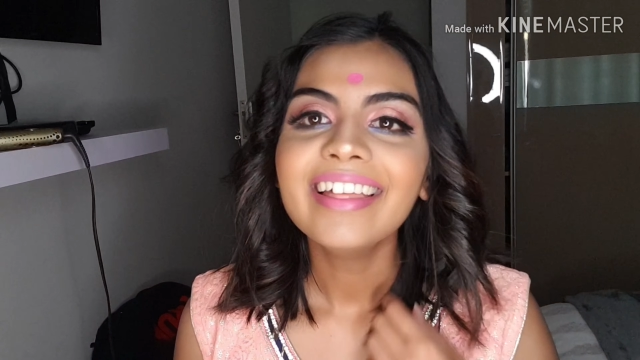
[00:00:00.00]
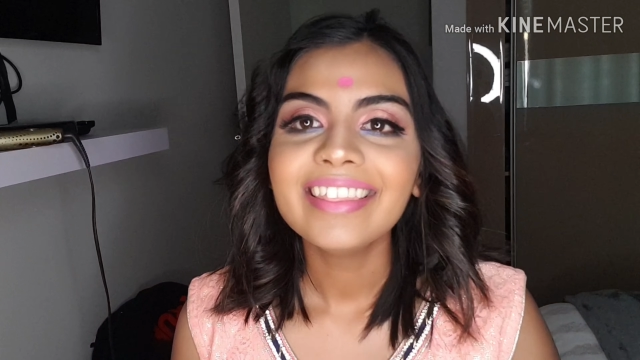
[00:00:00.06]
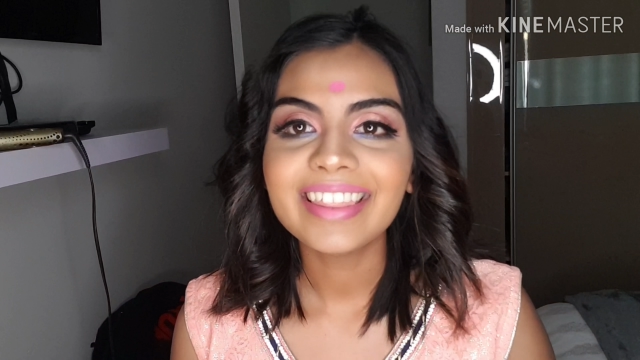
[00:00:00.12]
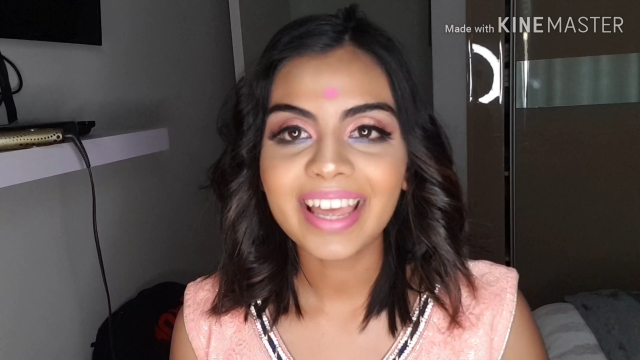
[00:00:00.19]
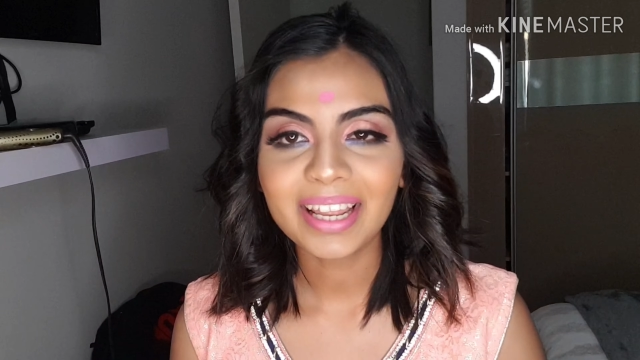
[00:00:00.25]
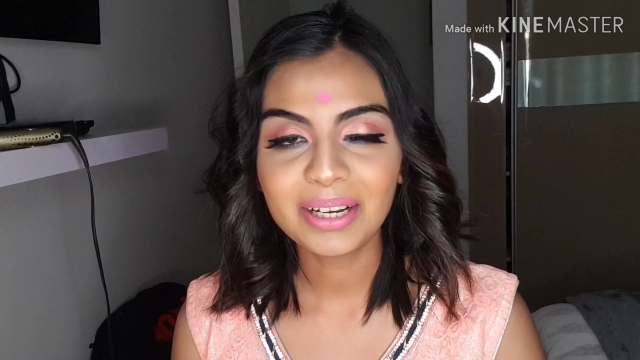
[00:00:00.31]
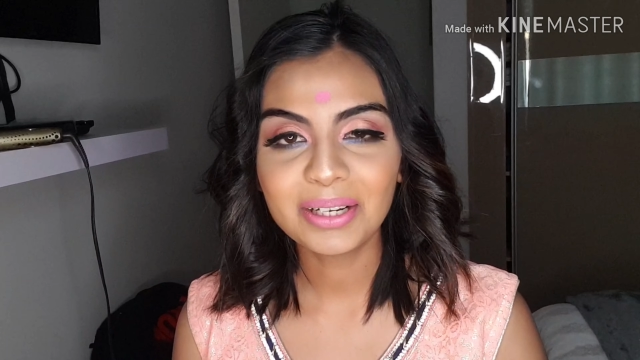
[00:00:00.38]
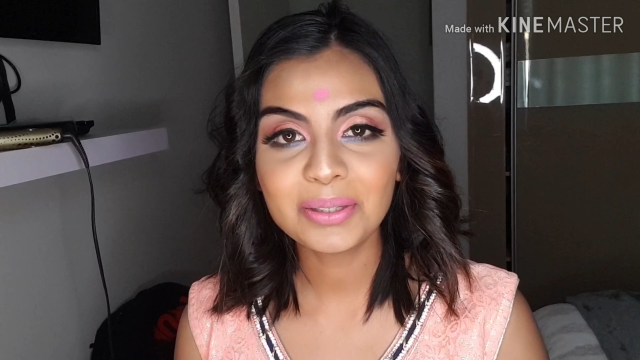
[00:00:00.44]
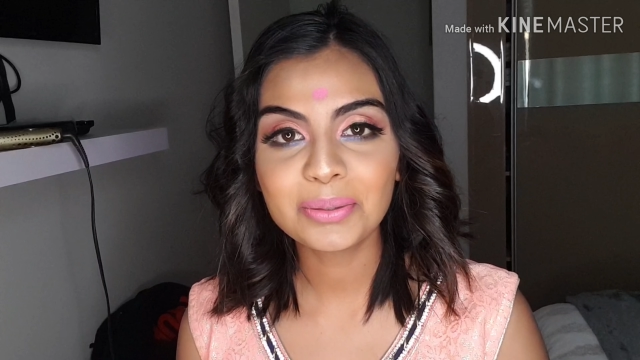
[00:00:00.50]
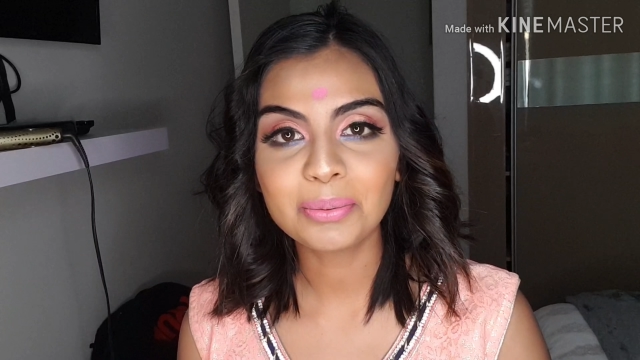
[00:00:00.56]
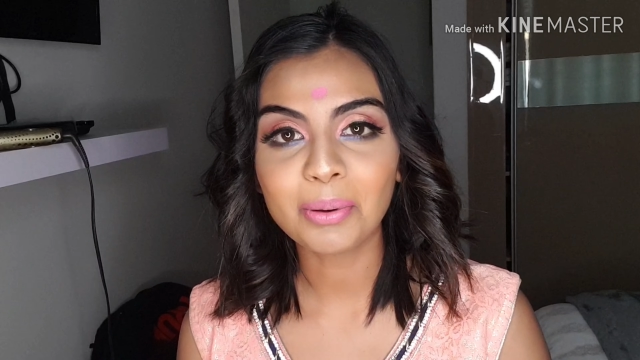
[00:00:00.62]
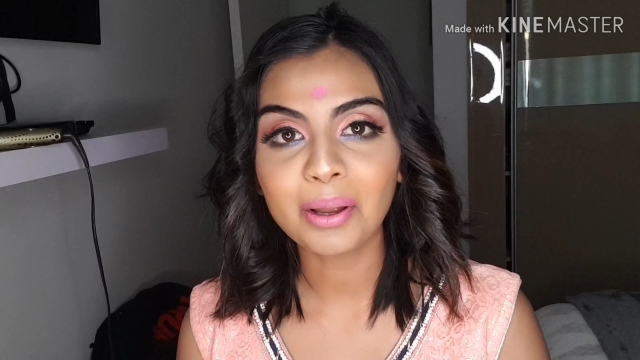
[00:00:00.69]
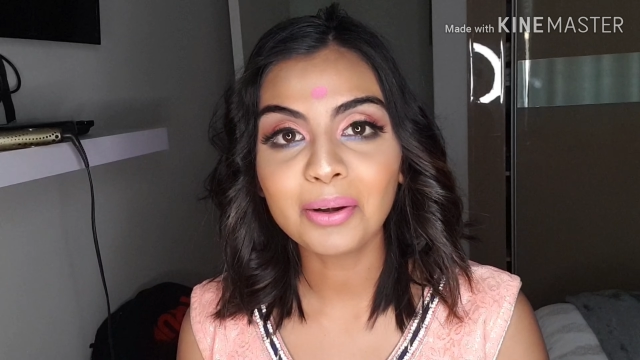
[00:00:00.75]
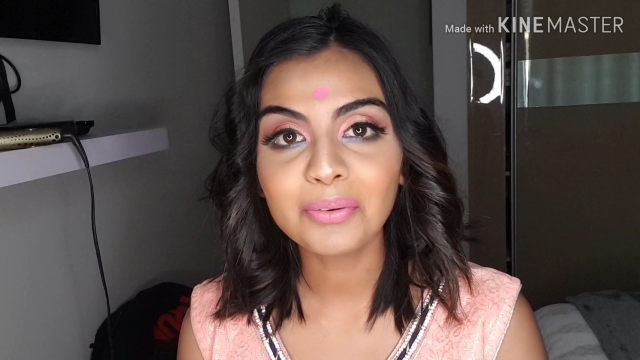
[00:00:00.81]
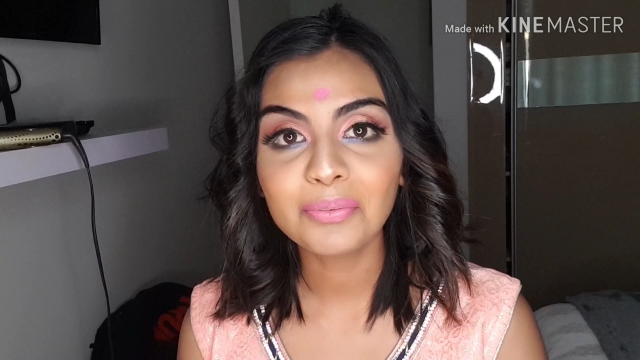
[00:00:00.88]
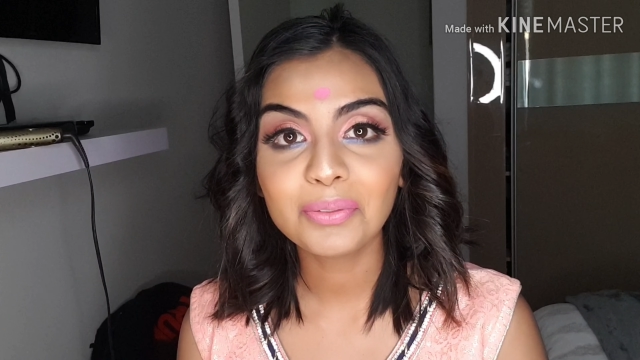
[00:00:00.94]
that is
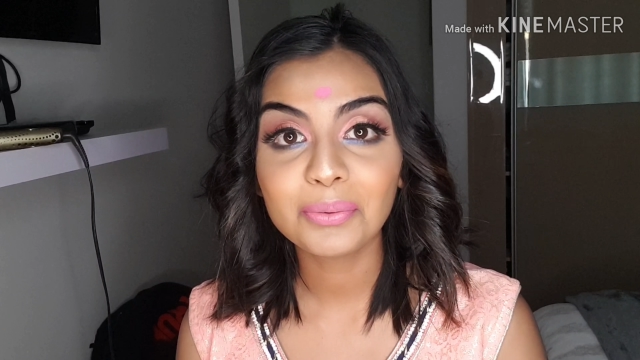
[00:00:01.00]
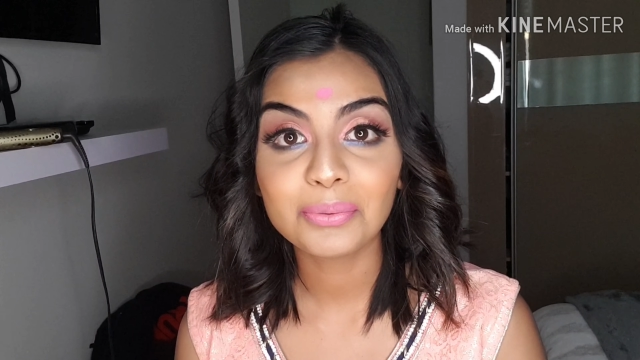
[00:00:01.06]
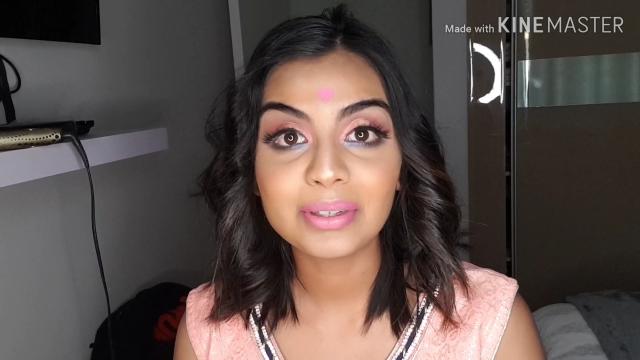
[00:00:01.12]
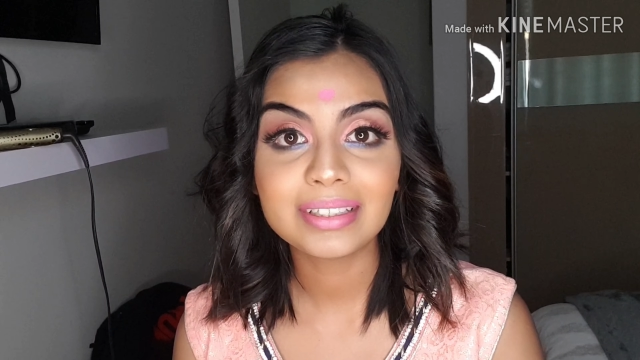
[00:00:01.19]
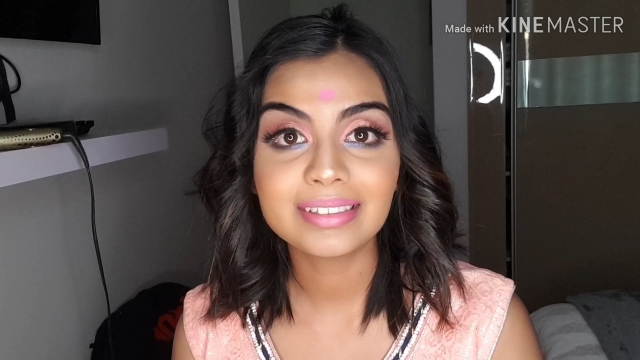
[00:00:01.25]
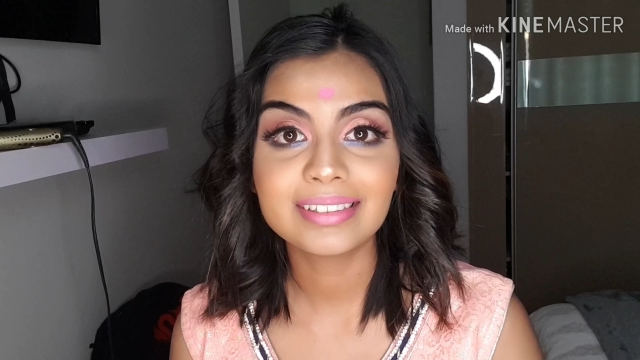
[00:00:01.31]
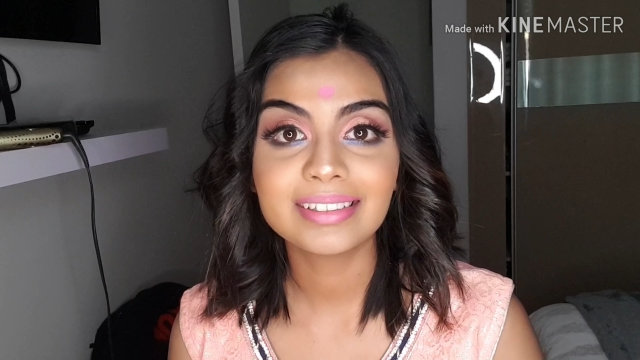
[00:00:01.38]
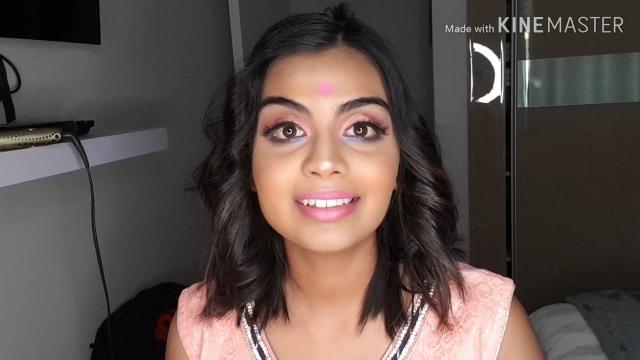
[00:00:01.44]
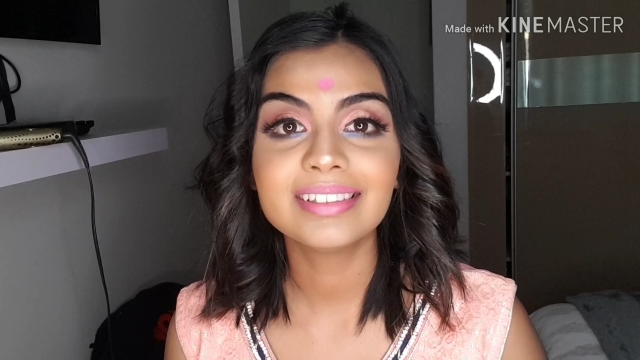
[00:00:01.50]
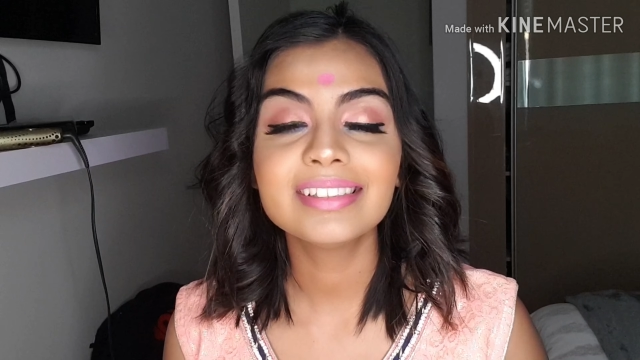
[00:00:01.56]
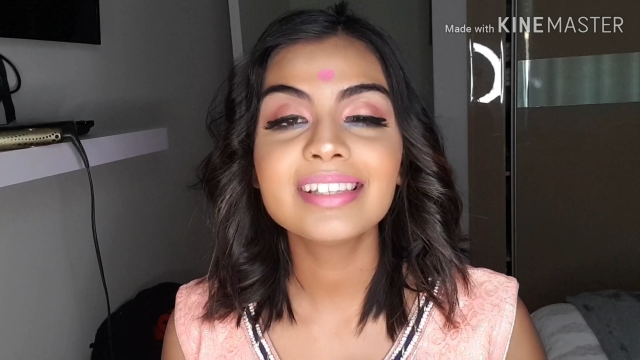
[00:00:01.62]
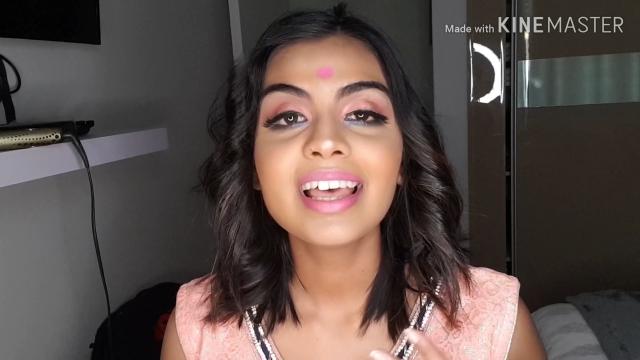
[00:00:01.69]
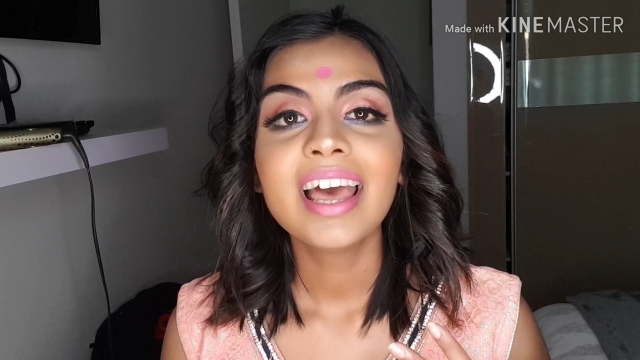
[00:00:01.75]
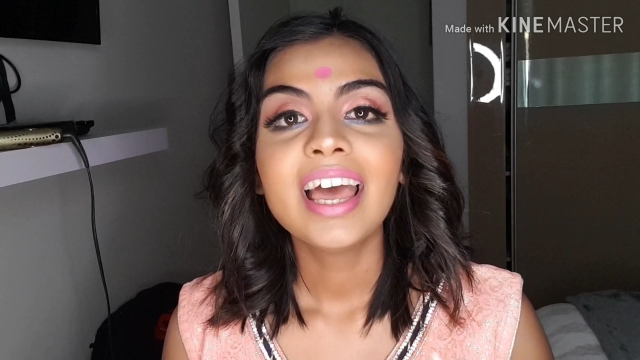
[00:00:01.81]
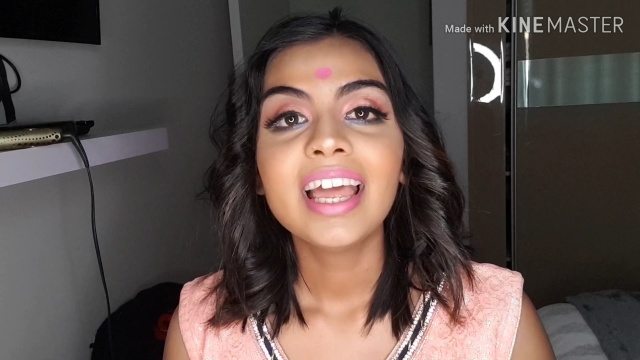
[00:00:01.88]
one of the reasons.